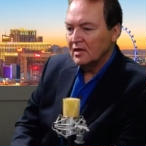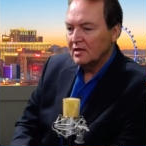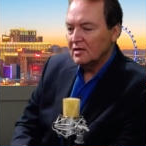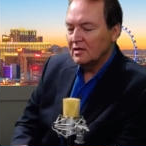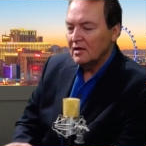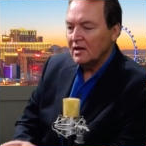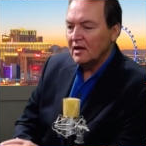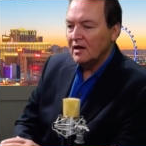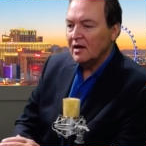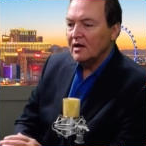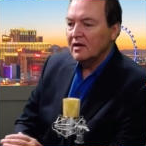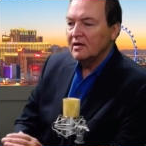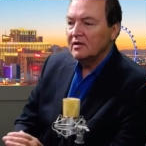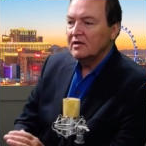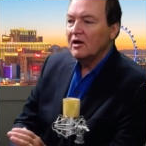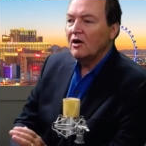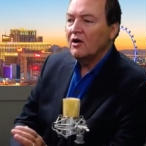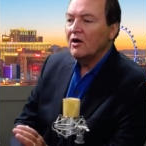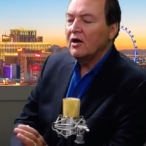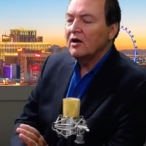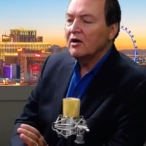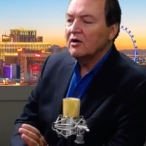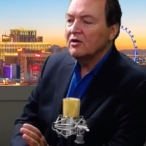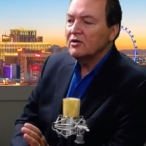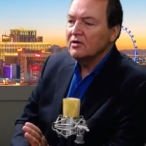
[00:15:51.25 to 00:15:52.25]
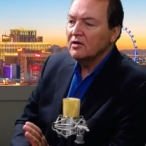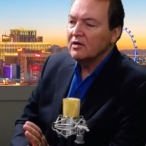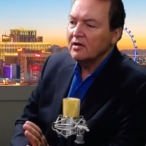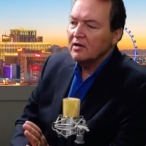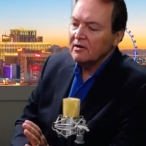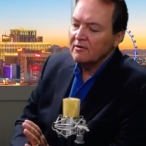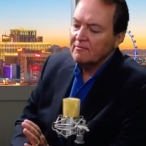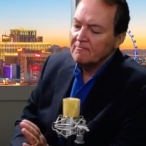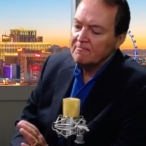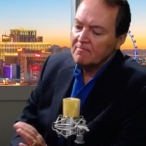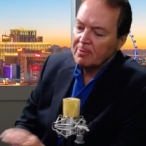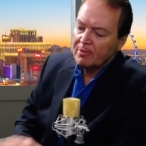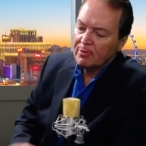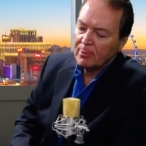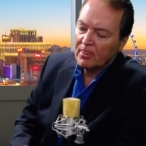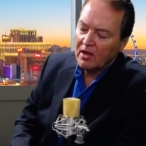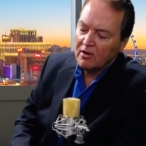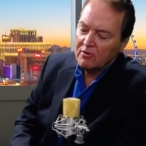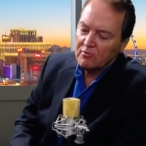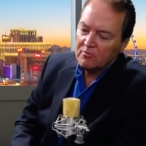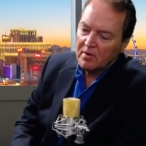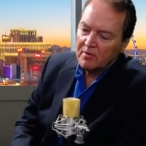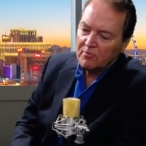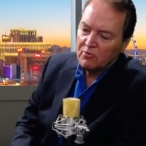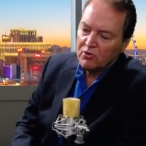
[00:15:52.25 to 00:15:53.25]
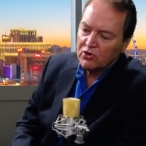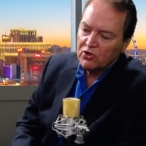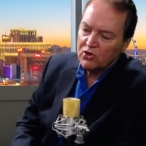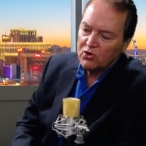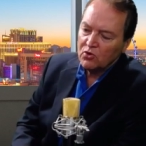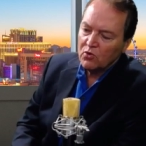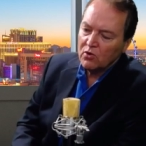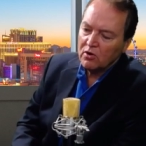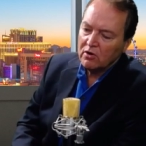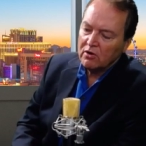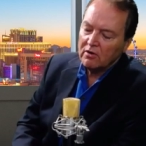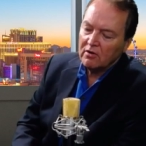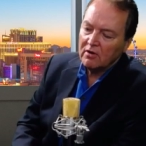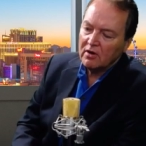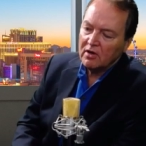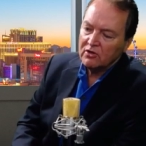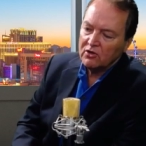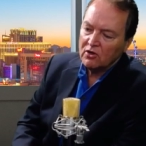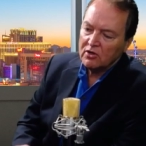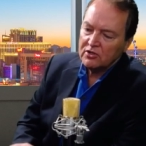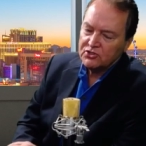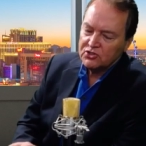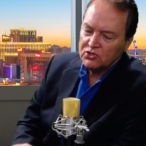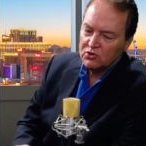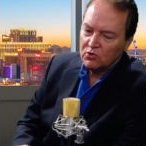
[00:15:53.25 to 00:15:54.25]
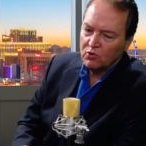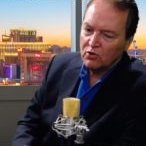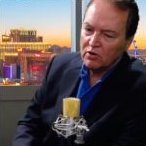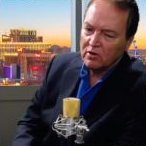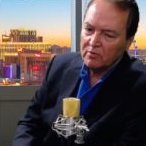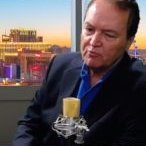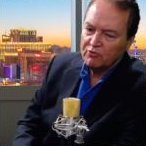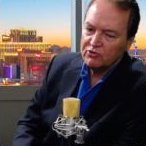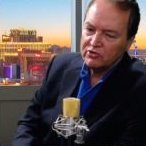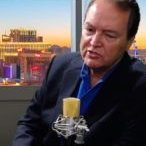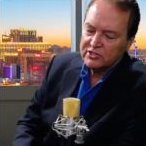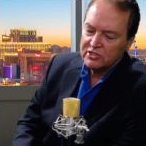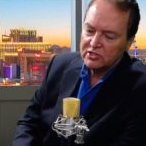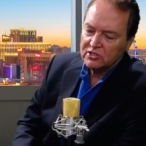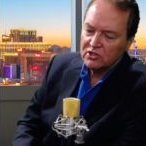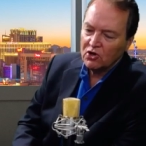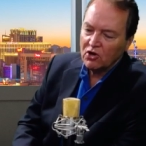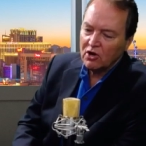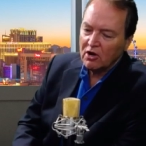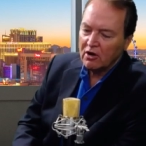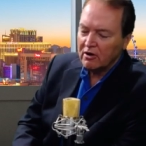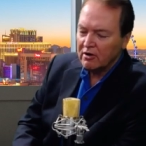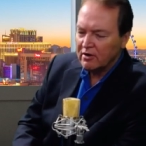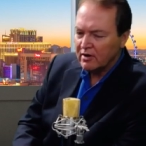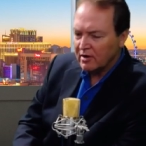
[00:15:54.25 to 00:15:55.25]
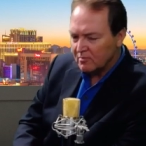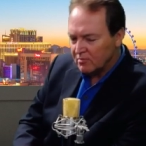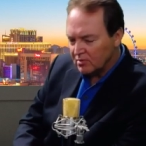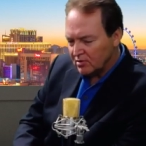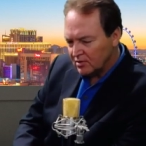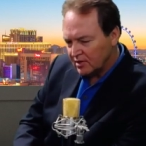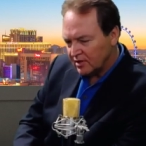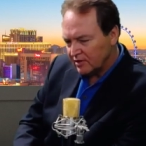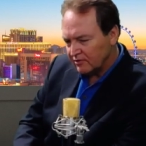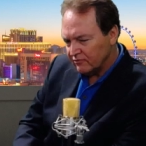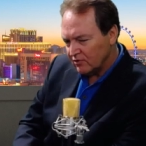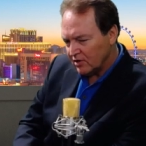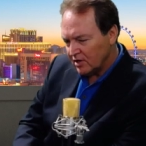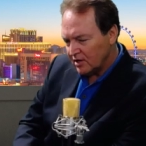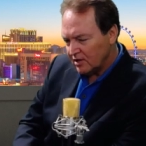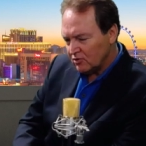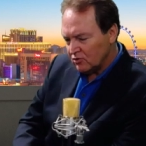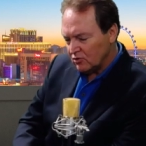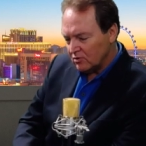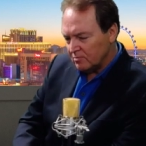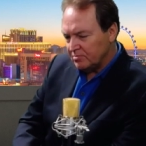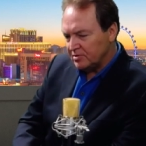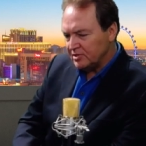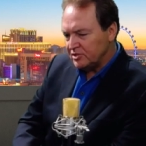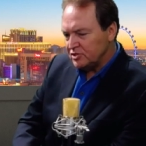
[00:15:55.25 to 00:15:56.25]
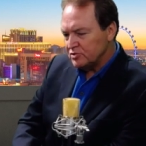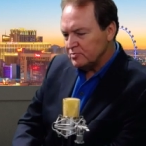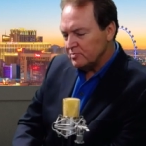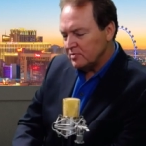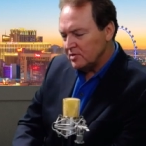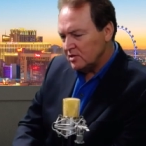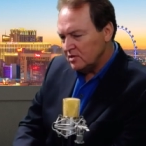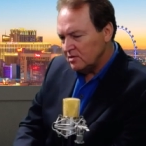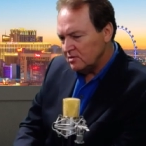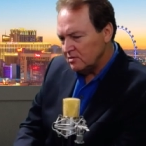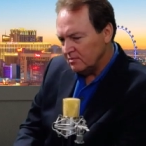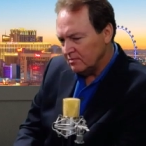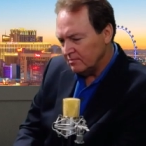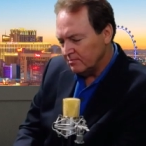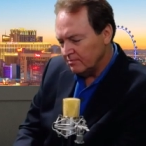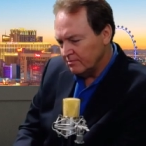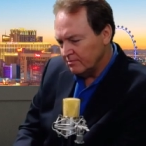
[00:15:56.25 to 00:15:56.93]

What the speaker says: Yeah. Now I remember you also were a prison guard, I believe, right, or a policeman?